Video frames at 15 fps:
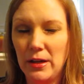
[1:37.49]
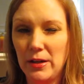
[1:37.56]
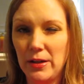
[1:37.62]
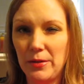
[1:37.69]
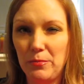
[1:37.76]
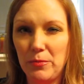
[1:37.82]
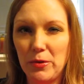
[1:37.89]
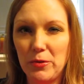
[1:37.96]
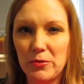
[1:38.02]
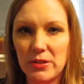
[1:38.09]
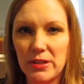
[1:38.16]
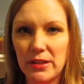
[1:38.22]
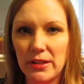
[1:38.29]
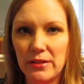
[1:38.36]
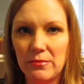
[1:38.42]
and
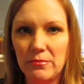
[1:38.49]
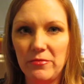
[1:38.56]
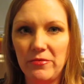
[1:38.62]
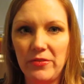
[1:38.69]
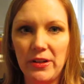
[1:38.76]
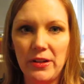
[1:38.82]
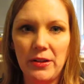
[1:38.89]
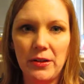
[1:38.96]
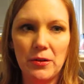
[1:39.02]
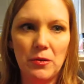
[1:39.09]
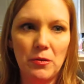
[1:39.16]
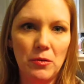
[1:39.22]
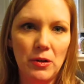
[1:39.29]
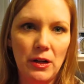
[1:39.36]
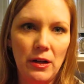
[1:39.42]
music and
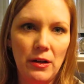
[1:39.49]
video